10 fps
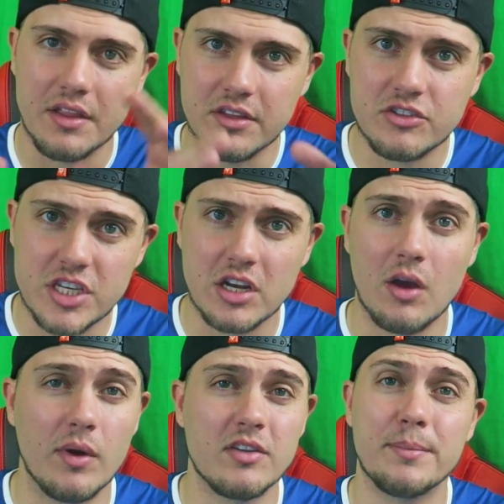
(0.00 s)
On this
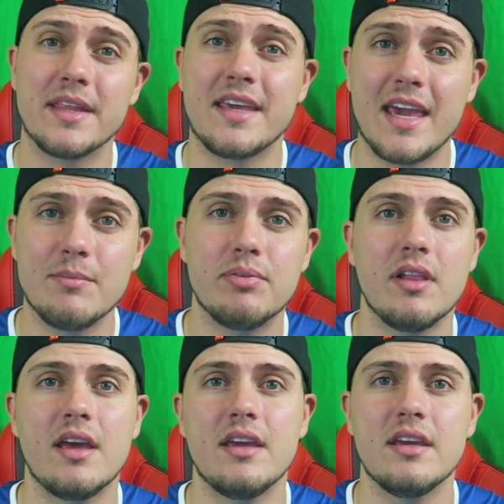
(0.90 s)
channel, I want to talk about the
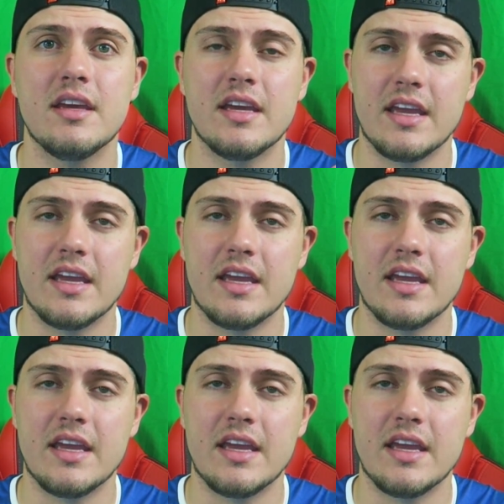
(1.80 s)
gameplay